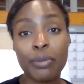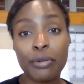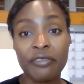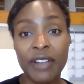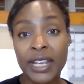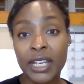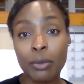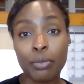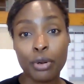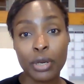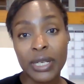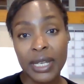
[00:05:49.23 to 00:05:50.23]
providing
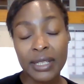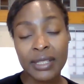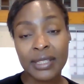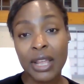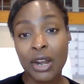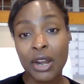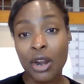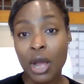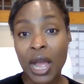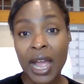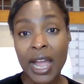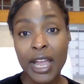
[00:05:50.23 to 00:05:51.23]
products that are
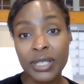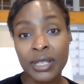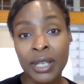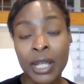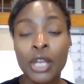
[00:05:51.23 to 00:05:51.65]
high risk